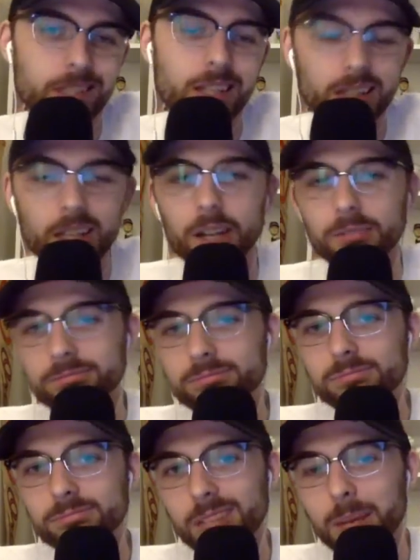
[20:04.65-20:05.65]
You know,
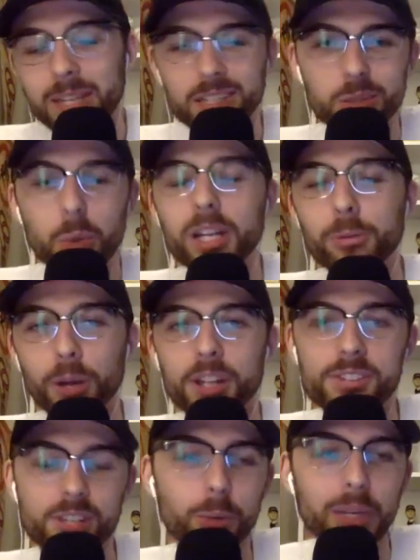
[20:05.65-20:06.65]
I mean, 20
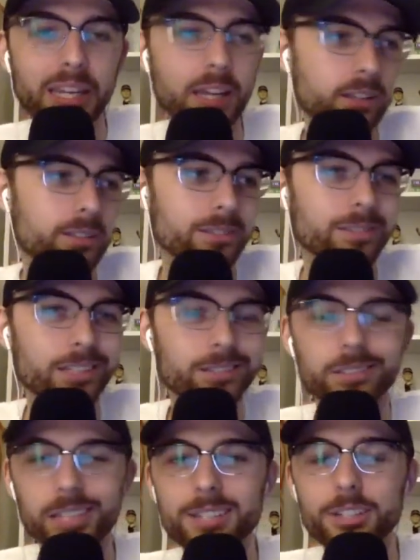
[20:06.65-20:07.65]
runs in a weekend. That's
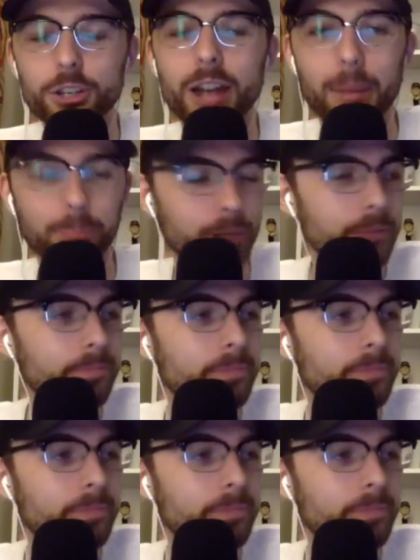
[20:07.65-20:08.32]
that's that's a good output.